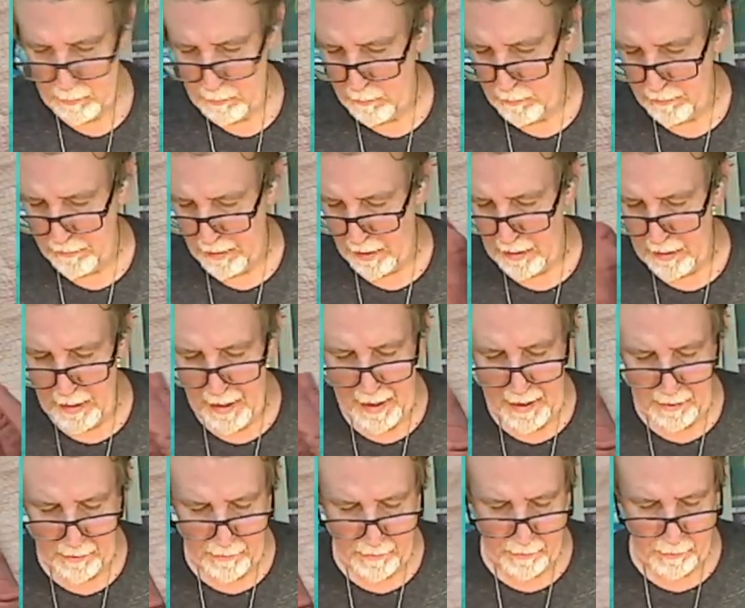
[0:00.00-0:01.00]
It was like
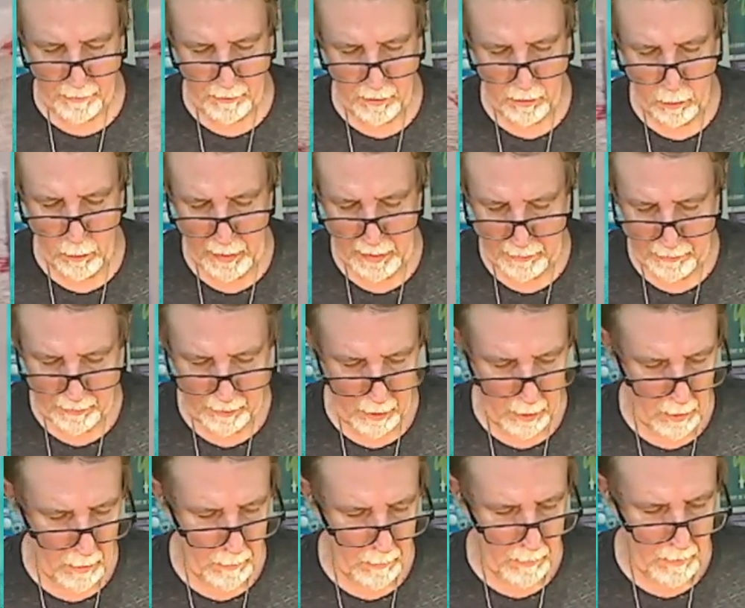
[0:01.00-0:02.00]
late 2 weeks
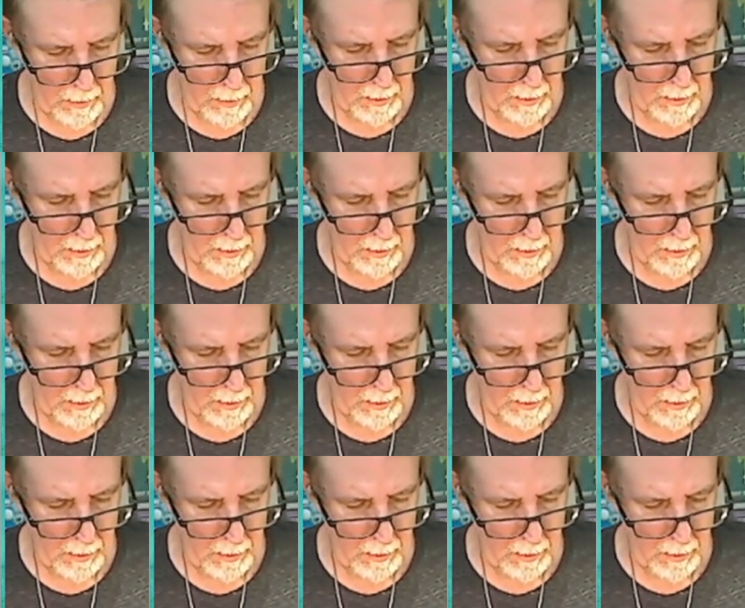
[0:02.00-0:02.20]
ago.